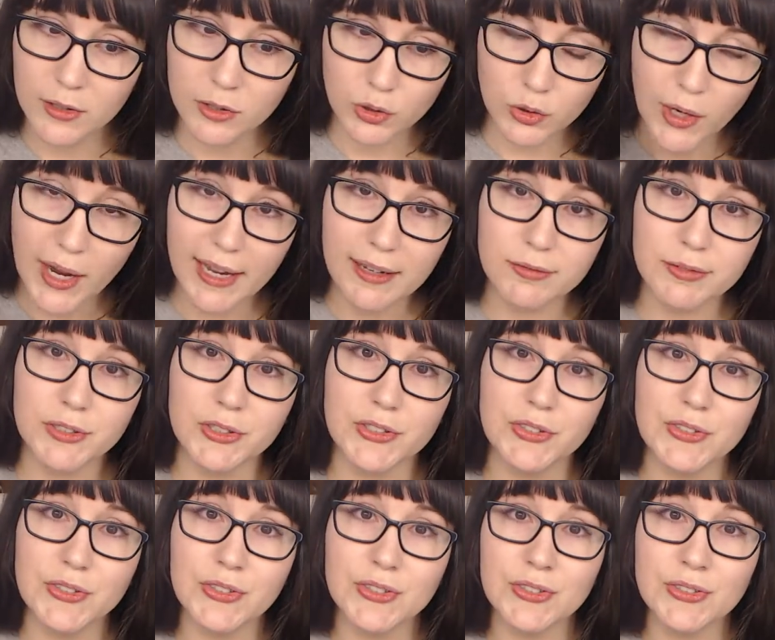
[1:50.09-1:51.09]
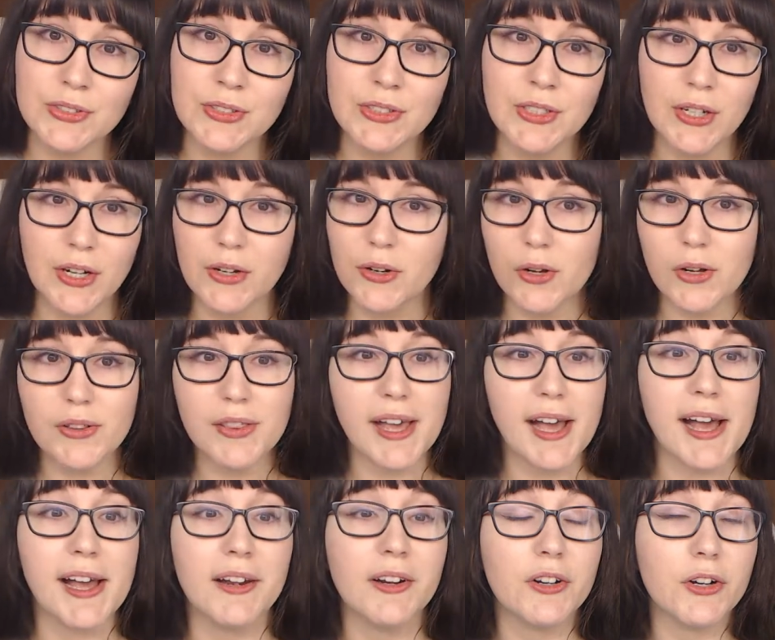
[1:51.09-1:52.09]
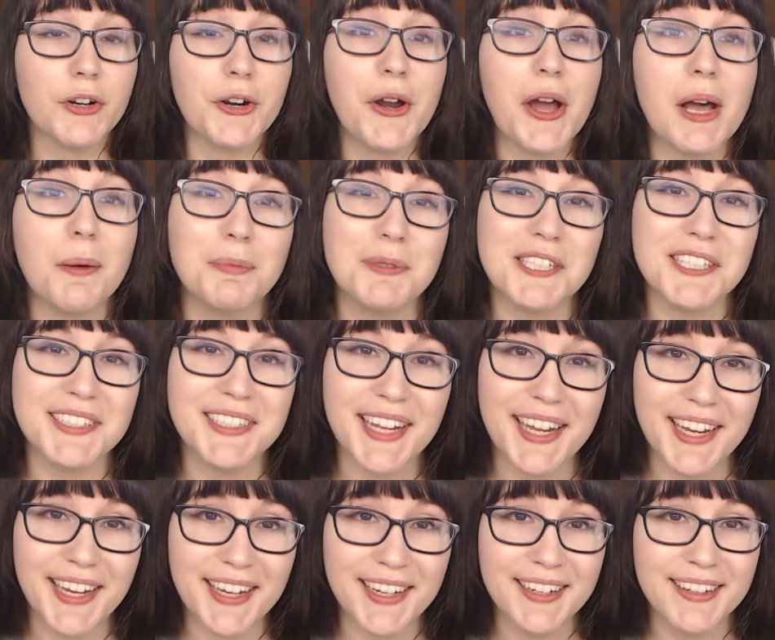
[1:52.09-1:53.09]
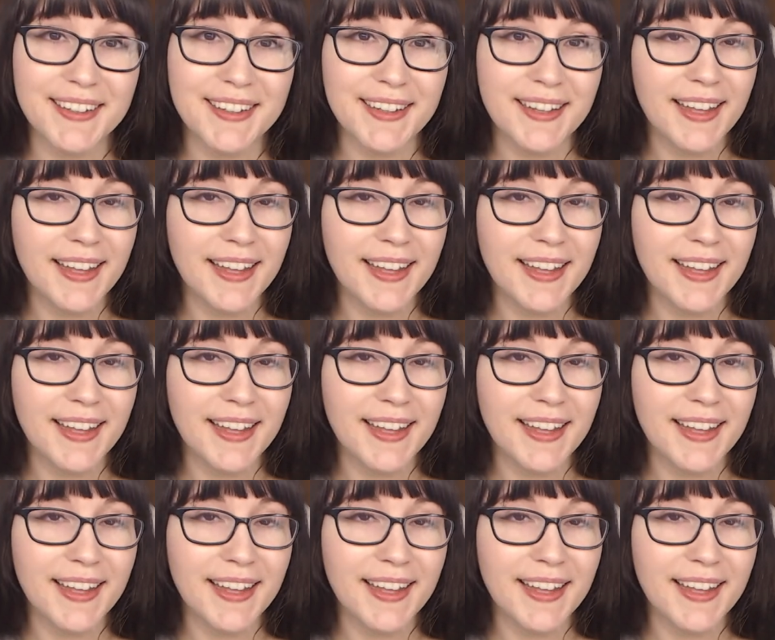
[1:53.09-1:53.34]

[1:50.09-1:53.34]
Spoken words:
drivers and all that are up to date,